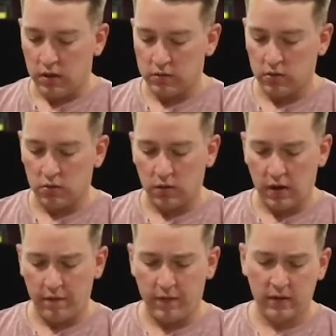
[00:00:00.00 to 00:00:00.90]
So
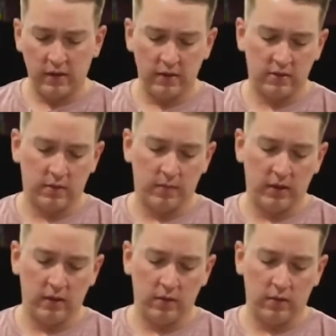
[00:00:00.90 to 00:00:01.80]
I find these to
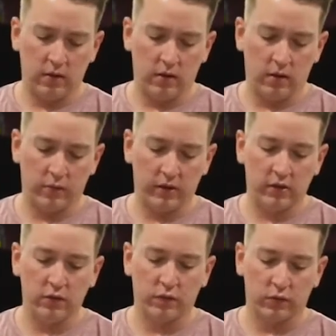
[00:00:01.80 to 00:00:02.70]
be a
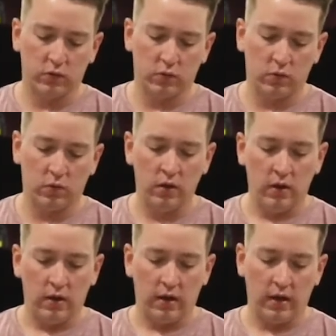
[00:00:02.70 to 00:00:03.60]
really useful tool
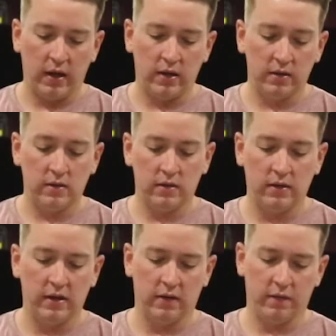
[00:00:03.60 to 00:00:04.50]
and
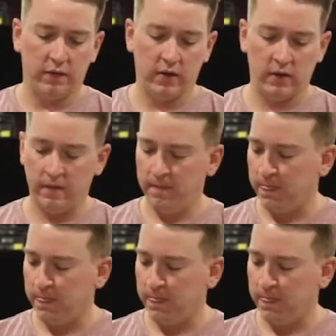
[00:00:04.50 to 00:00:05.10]
neat and fun.